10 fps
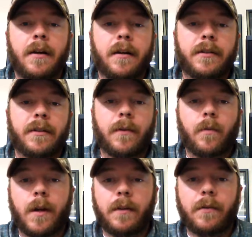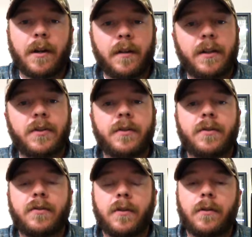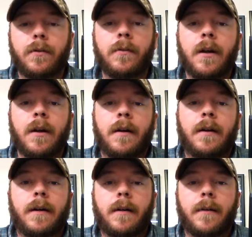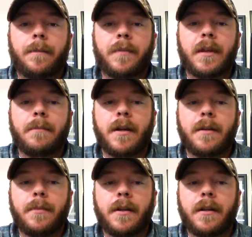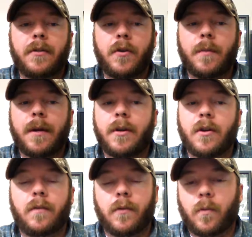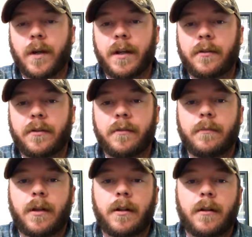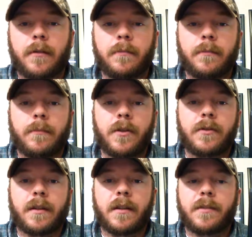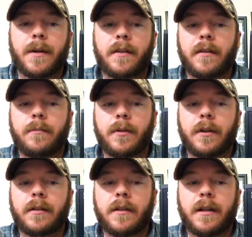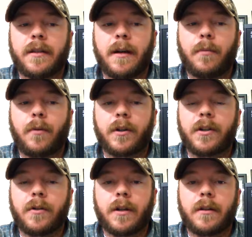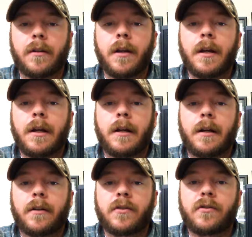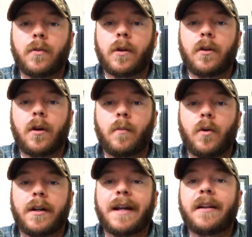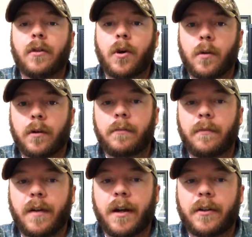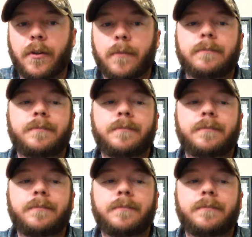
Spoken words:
different weight regulations, so you may be overweight using this method, but at that point you can store alarm 1 at a lower value.